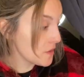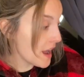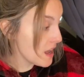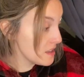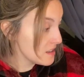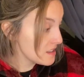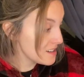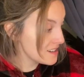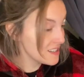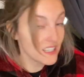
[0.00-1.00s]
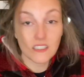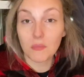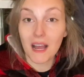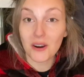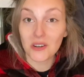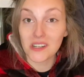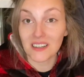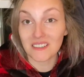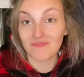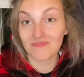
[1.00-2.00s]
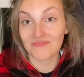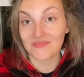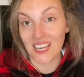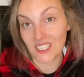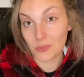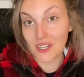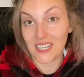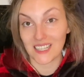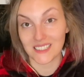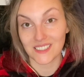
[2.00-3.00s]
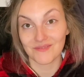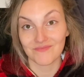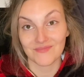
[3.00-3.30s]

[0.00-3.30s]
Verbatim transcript: that is The Black Crook. That's what it is.